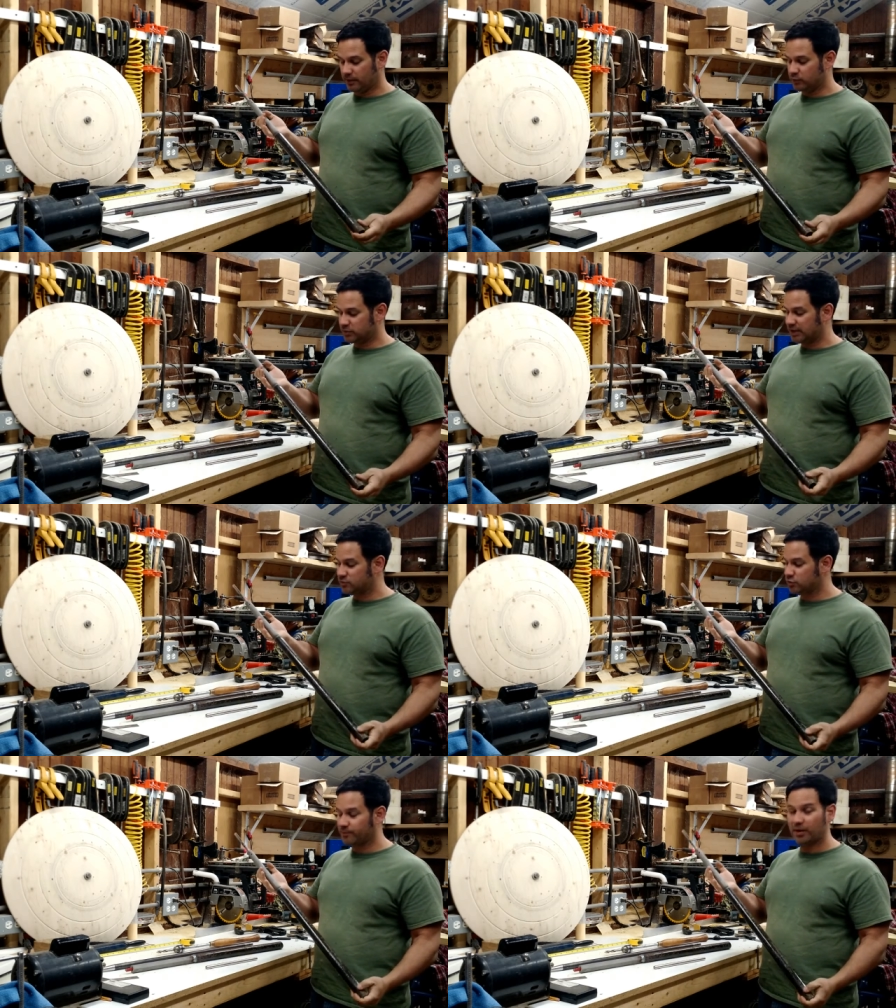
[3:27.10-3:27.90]
was
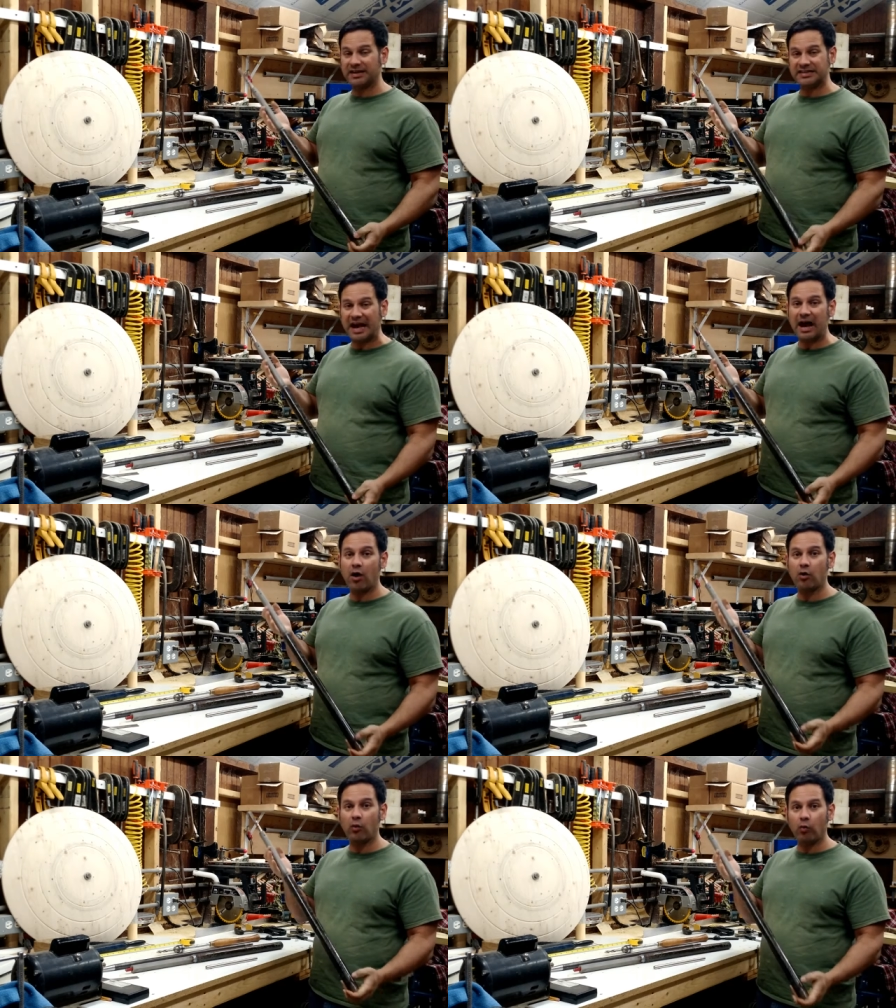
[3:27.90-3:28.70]
actually surprised
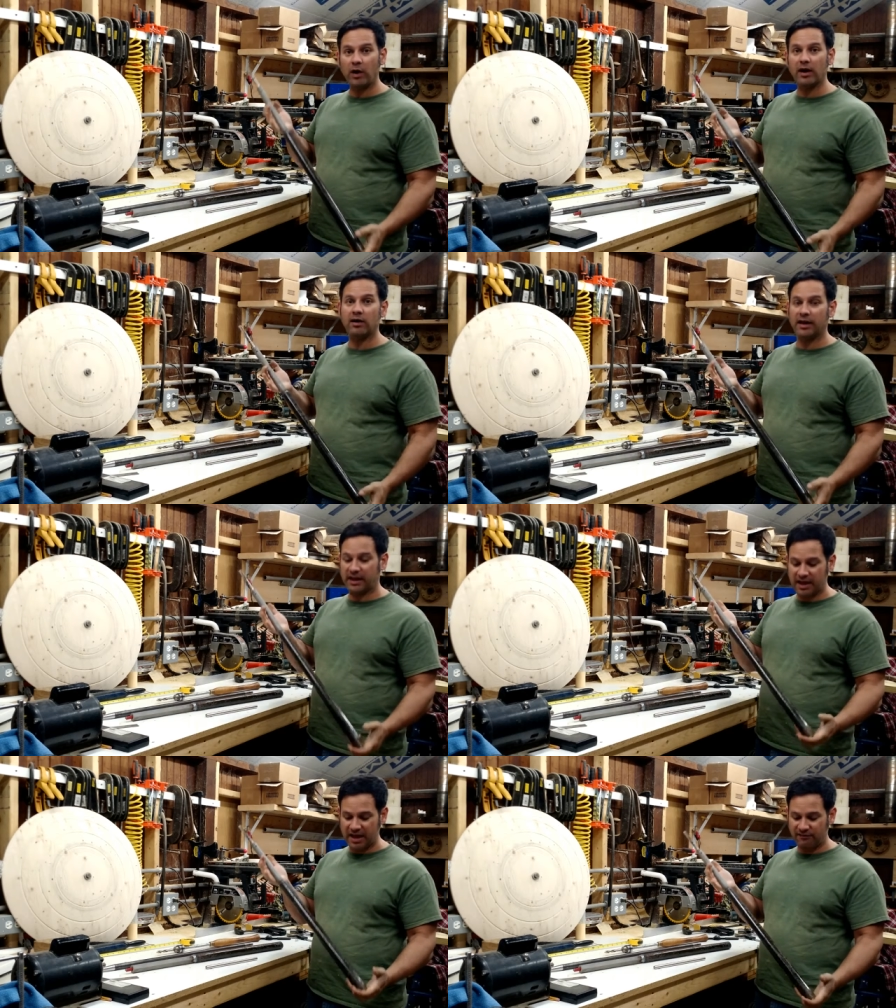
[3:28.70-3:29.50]
how well
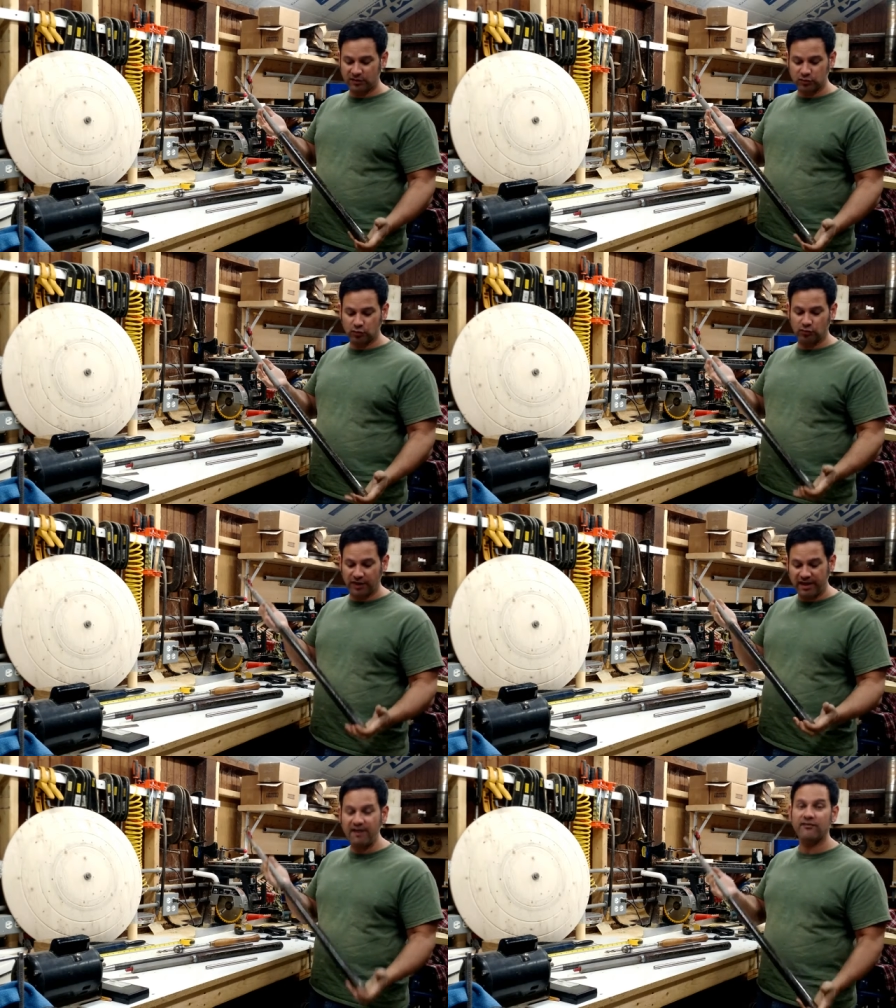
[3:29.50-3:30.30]
a heavy tool,
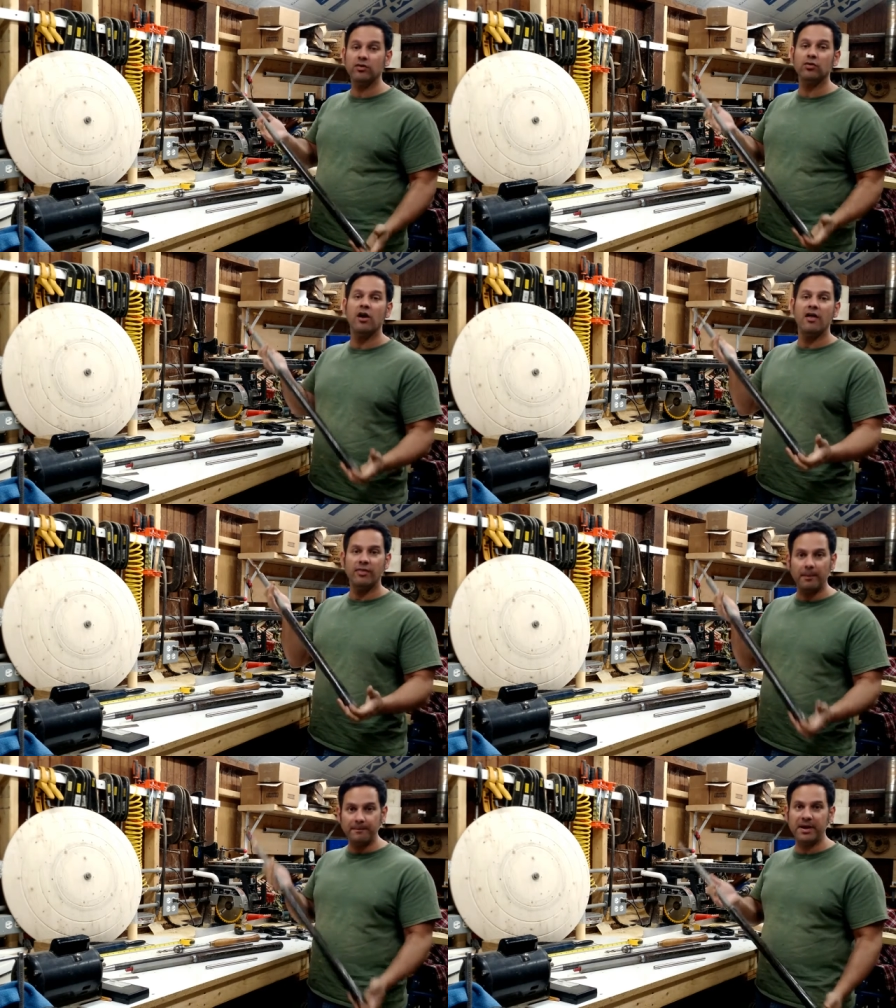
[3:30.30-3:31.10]
the heavier
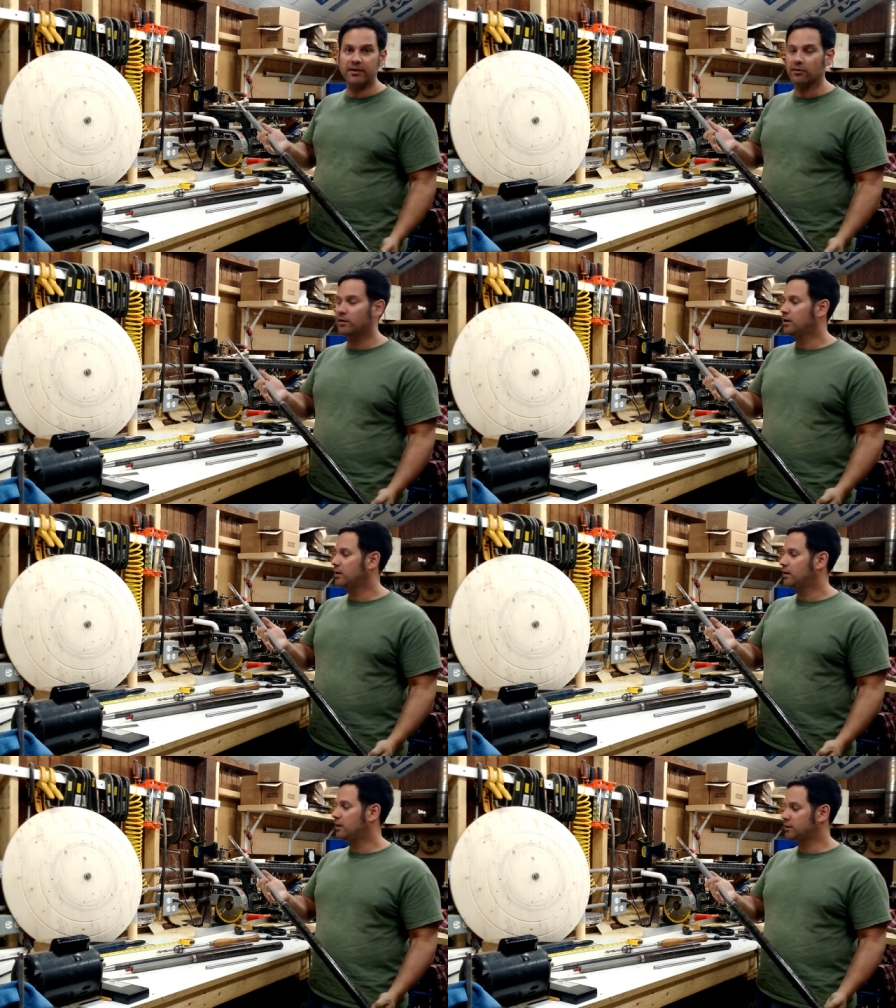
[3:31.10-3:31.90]
the better,
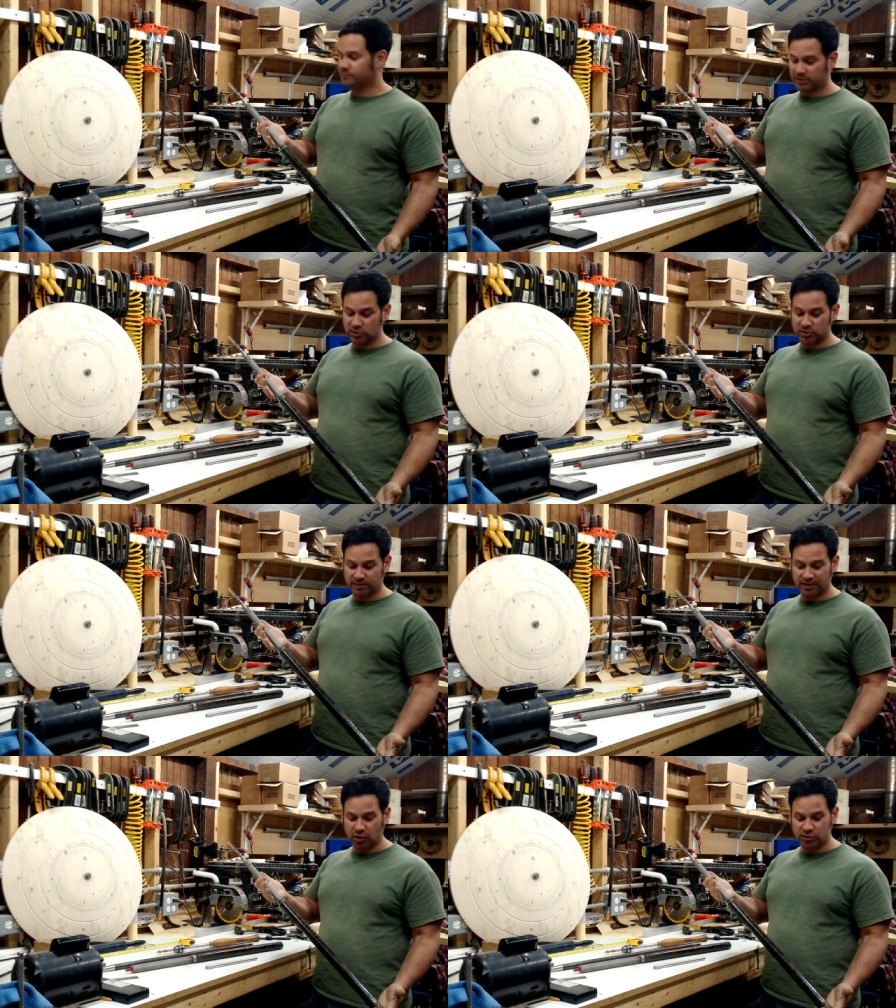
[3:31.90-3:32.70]
especially some
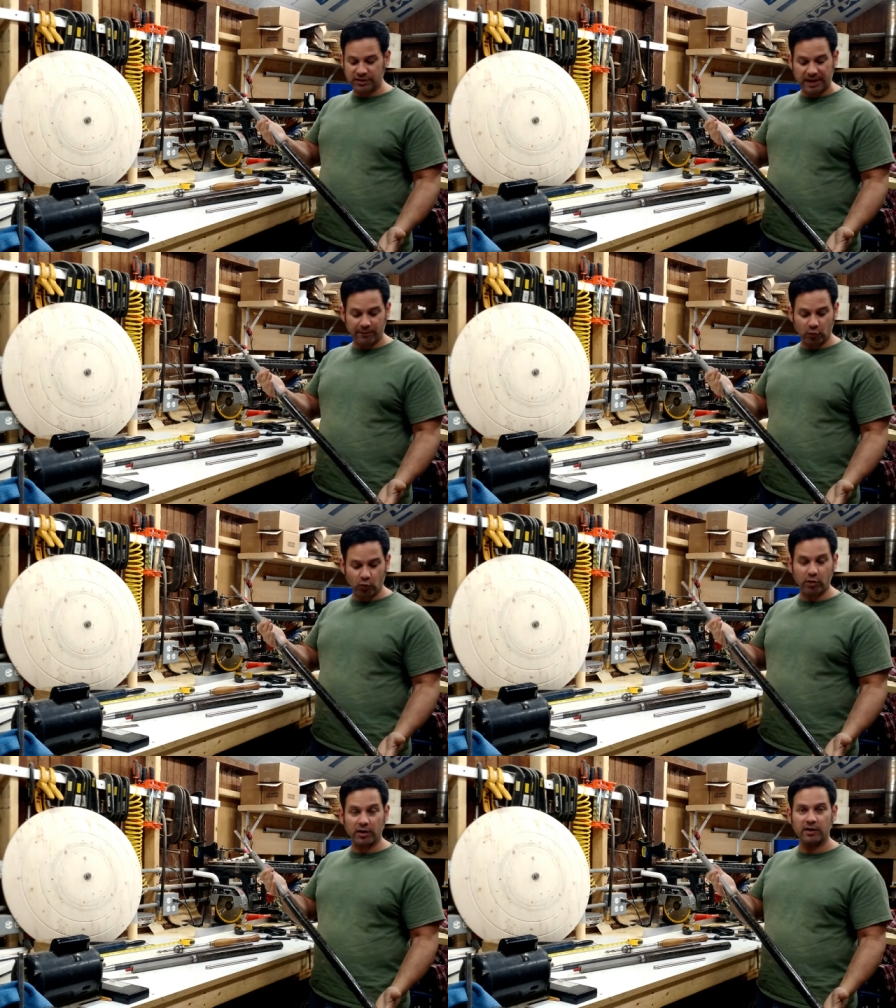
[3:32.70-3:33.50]
of the large diameter
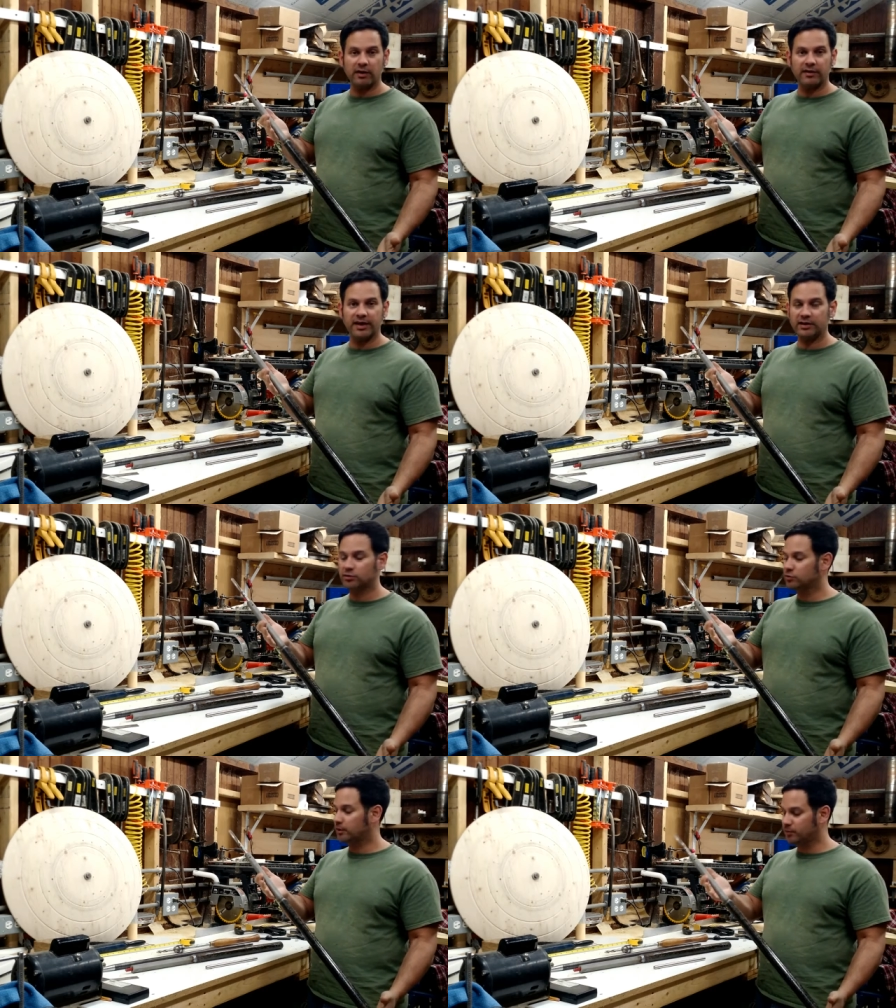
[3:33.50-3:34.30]
work that I do.